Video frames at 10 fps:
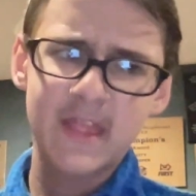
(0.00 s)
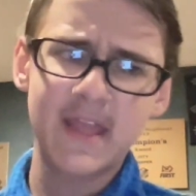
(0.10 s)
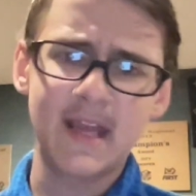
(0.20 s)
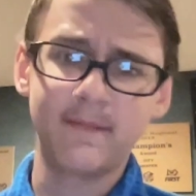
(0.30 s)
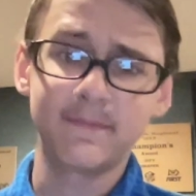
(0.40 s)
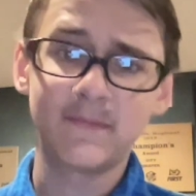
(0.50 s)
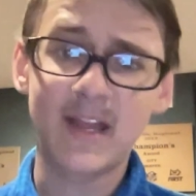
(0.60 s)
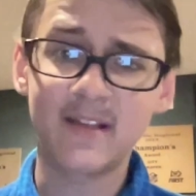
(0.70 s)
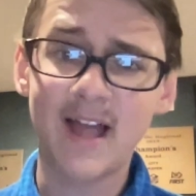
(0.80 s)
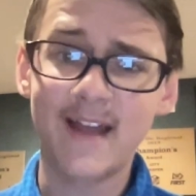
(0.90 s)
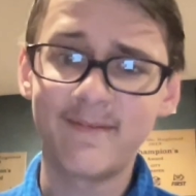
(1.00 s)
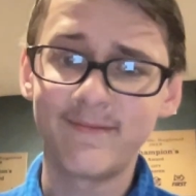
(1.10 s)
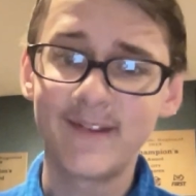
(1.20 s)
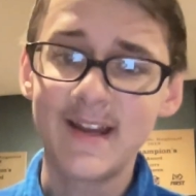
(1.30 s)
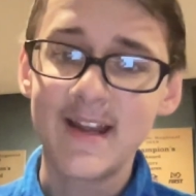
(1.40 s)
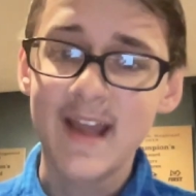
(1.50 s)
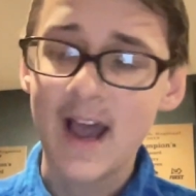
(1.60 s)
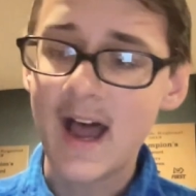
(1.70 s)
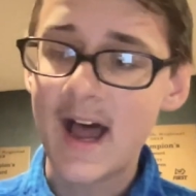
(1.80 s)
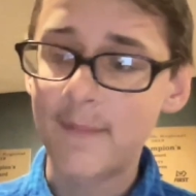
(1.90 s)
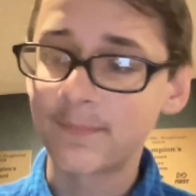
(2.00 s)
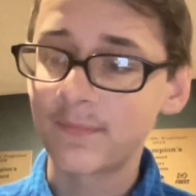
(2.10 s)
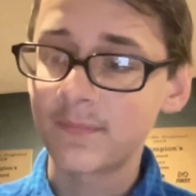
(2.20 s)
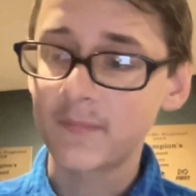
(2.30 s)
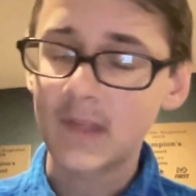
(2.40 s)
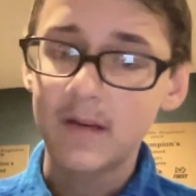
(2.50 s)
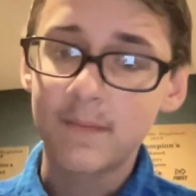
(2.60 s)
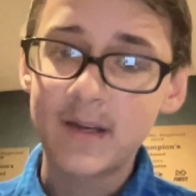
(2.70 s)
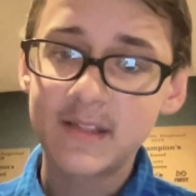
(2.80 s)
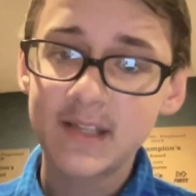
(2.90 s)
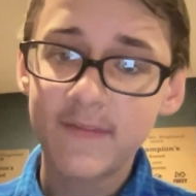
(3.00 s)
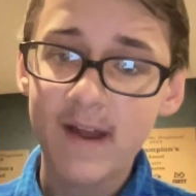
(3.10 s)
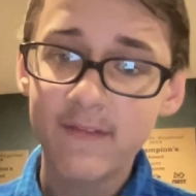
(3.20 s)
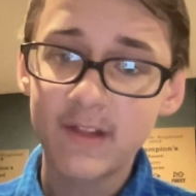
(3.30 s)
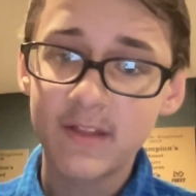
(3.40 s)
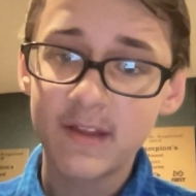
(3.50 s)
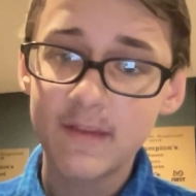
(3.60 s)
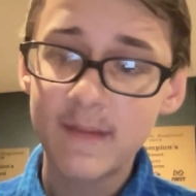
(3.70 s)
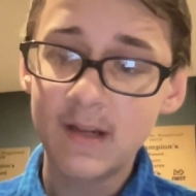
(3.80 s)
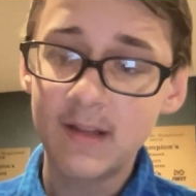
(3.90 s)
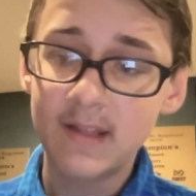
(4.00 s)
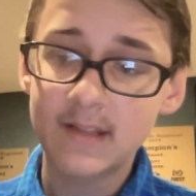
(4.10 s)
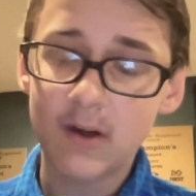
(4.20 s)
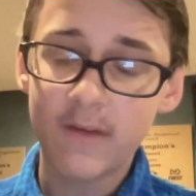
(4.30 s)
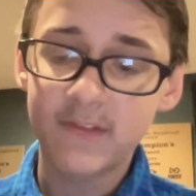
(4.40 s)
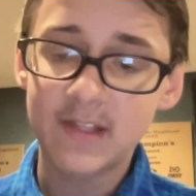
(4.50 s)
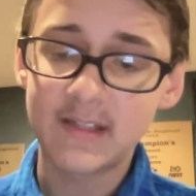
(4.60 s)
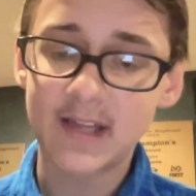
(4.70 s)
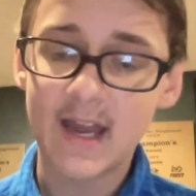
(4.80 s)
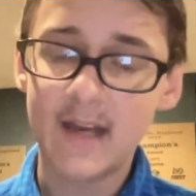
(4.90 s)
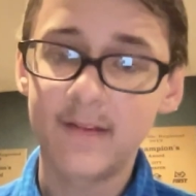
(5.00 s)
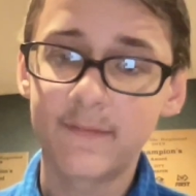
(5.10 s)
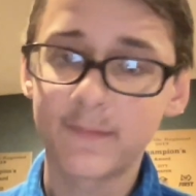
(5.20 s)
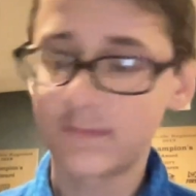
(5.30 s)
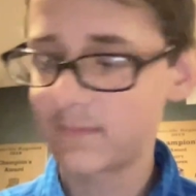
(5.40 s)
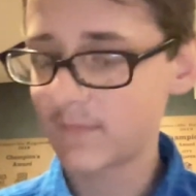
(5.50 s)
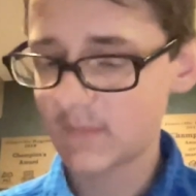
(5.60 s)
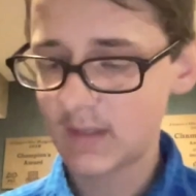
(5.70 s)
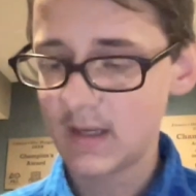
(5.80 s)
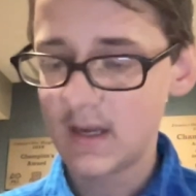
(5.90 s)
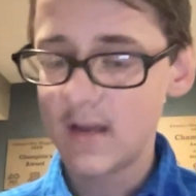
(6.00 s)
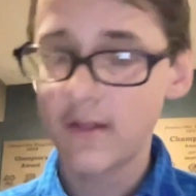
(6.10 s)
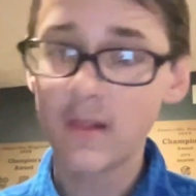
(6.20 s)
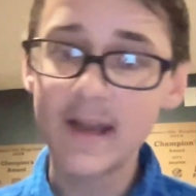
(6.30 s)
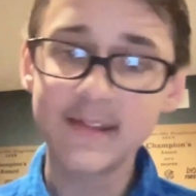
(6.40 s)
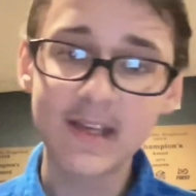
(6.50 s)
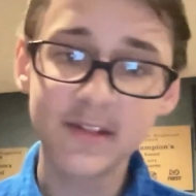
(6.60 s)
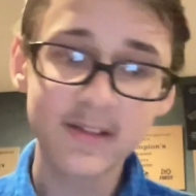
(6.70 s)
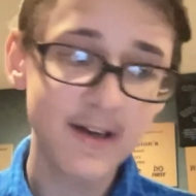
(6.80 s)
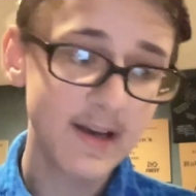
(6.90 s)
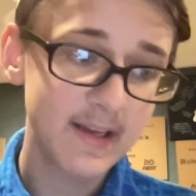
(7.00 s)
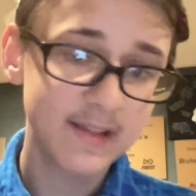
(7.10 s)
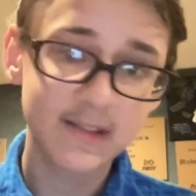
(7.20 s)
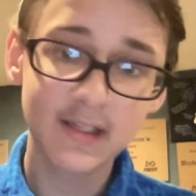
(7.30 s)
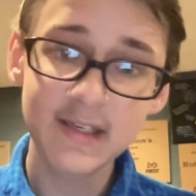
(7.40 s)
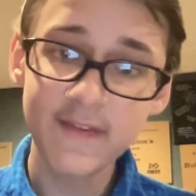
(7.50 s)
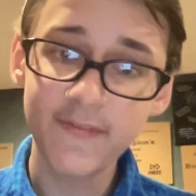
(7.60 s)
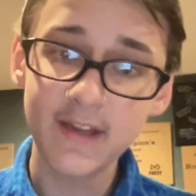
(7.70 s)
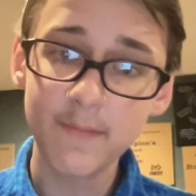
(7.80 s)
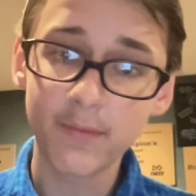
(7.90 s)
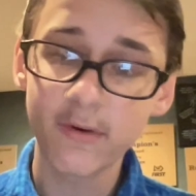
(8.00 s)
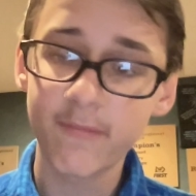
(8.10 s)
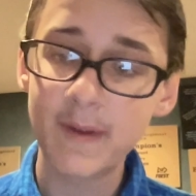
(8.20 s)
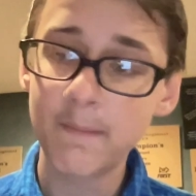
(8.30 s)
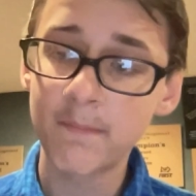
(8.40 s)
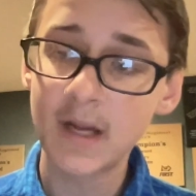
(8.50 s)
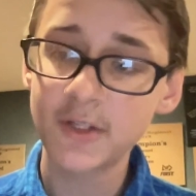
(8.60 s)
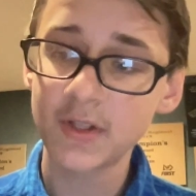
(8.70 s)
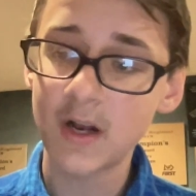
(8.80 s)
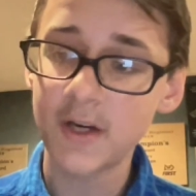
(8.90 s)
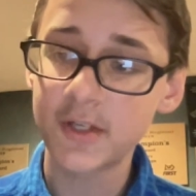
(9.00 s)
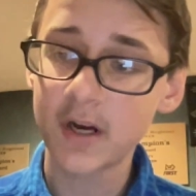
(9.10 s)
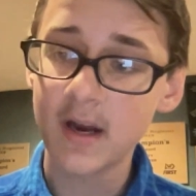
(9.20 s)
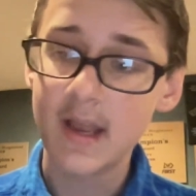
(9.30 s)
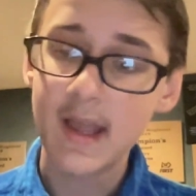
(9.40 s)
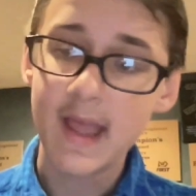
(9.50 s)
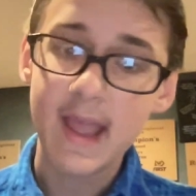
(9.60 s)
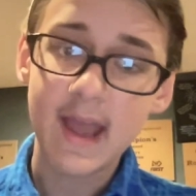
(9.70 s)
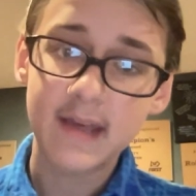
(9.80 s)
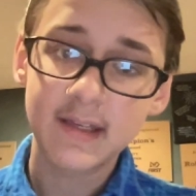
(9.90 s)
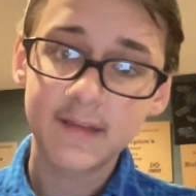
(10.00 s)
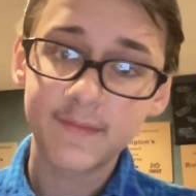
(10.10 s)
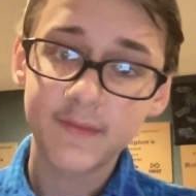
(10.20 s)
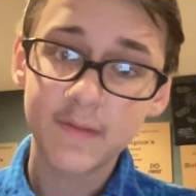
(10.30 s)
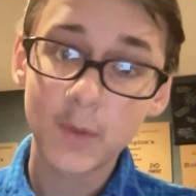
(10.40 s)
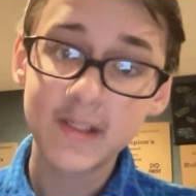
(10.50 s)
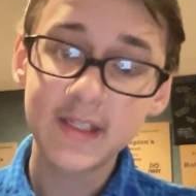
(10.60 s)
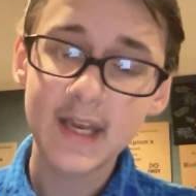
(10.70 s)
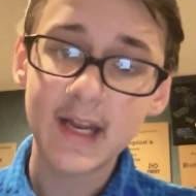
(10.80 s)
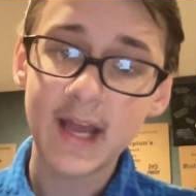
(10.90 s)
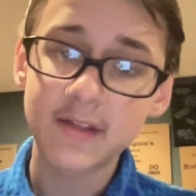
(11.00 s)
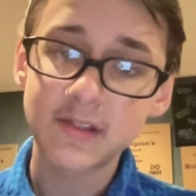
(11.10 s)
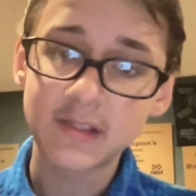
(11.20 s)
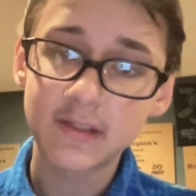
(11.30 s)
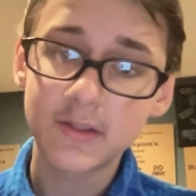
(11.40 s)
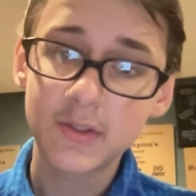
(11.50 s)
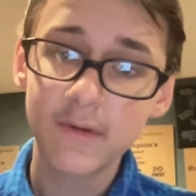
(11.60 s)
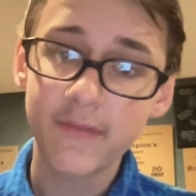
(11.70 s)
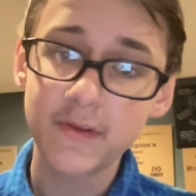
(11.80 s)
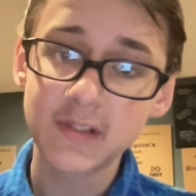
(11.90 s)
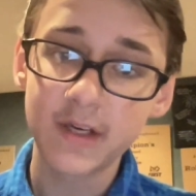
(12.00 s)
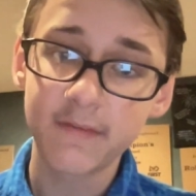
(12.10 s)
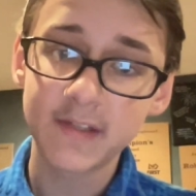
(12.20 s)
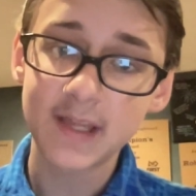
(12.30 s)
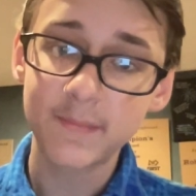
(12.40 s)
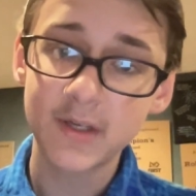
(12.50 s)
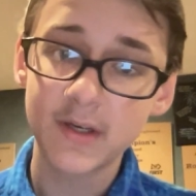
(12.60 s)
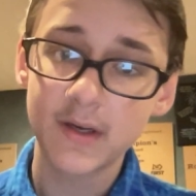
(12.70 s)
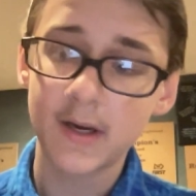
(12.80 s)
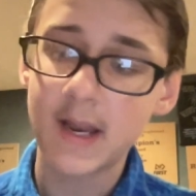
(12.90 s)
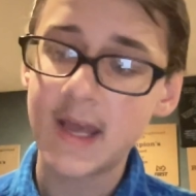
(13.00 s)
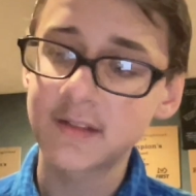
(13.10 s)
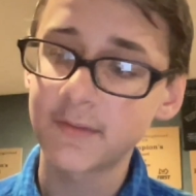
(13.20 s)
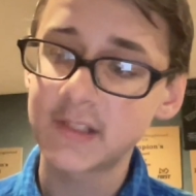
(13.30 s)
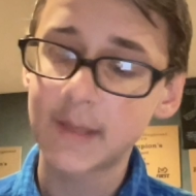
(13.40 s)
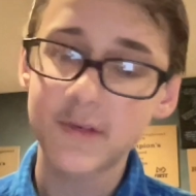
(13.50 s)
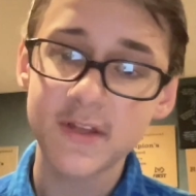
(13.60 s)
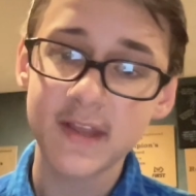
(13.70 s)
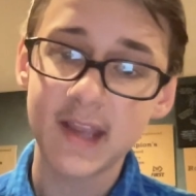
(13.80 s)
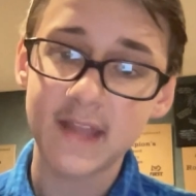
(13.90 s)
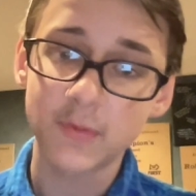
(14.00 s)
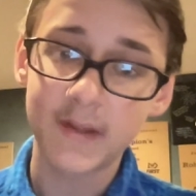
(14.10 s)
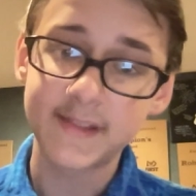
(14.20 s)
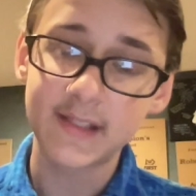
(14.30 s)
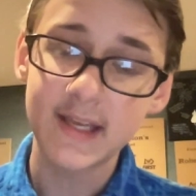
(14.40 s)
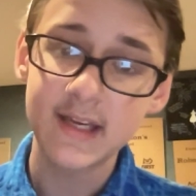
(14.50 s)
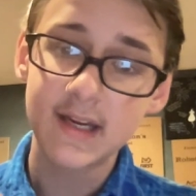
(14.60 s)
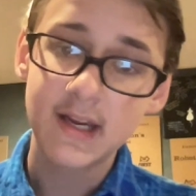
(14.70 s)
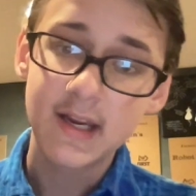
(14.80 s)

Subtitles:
thing, landline. But instead of having the thing in the middle, it's off to the side. The light sensor, significant improvement, much larger, and once again, it has 2 of those little it has a receptor thing as well as a light,